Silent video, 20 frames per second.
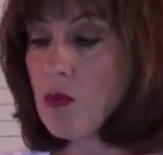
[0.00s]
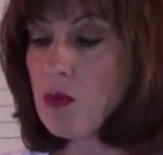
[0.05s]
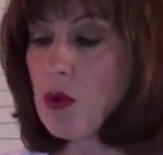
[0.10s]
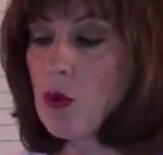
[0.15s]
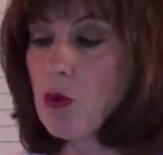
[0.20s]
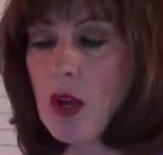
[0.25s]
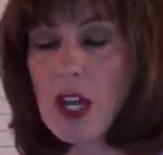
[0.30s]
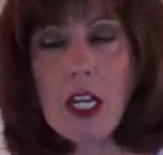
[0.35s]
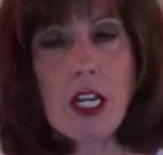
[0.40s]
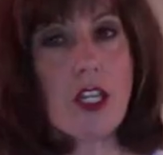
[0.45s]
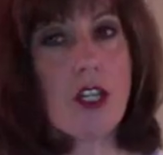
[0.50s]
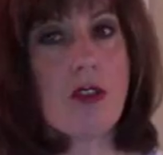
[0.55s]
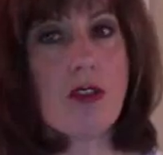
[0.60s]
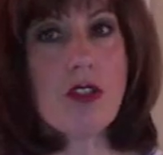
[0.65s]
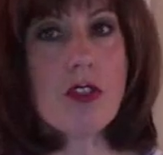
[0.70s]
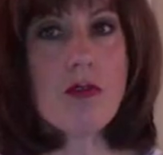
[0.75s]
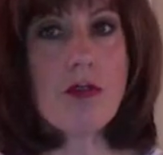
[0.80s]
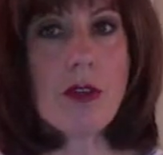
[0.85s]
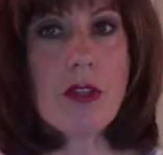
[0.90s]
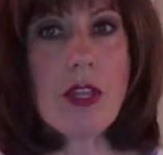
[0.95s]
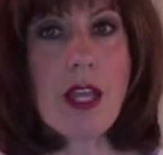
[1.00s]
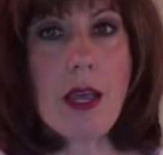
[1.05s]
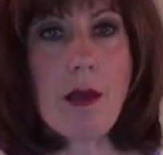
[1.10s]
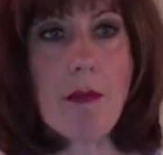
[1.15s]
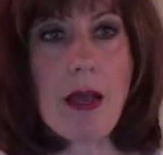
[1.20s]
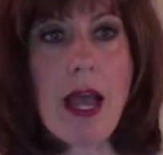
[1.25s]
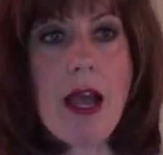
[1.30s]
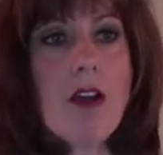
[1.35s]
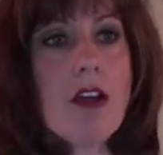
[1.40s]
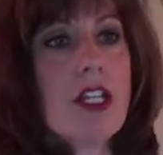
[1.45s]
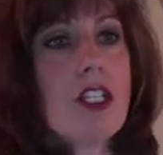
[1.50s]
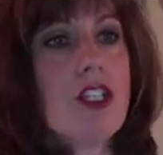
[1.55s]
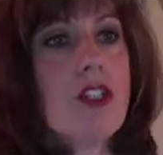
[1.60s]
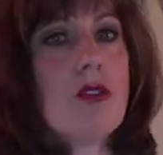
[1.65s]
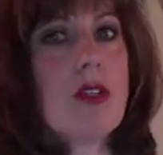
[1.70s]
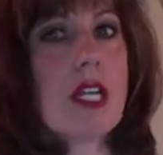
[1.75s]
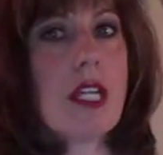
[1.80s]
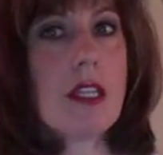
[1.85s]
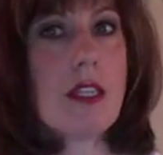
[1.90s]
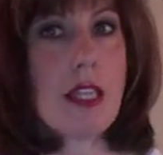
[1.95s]
But what can you do for them? How could
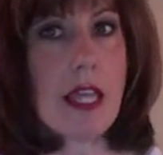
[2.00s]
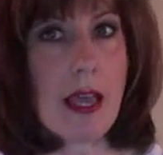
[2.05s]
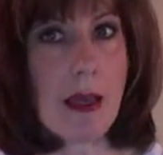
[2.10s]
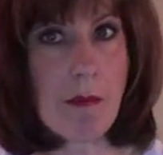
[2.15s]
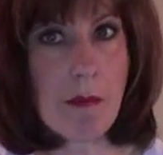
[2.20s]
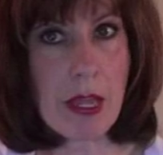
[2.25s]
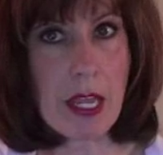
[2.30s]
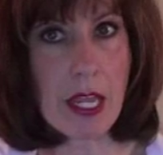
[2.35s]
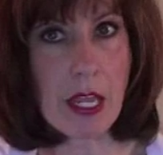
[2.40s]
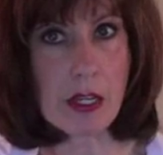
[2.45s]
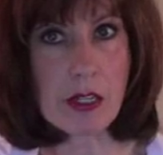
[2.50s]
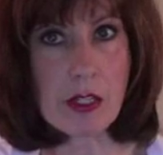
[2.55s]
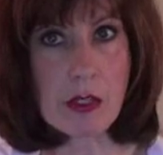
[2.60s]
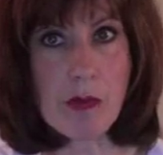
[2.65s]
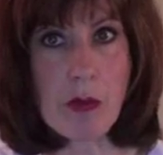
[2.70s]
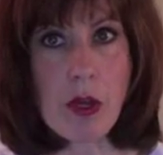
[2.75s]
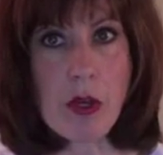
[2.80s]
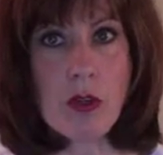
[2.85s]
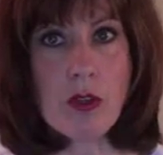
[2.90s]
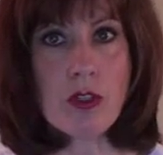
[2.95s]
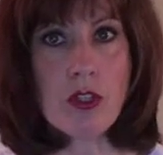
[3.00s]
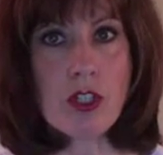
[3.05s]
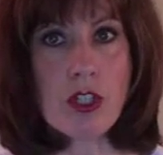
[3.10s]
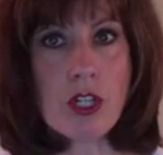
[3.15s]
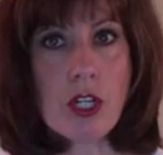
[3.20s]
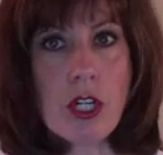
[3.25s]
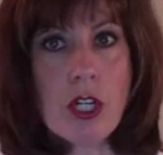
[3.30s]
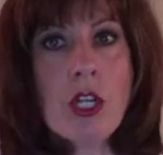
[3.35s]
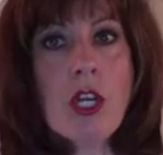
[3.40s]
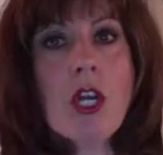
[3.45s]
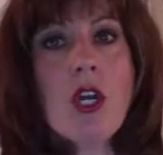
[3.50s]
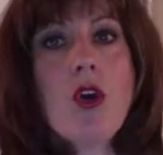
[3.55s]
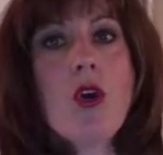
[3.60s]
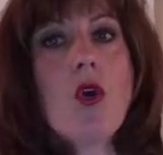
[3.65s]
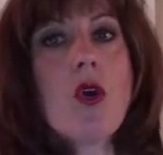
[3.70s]
you get them exposure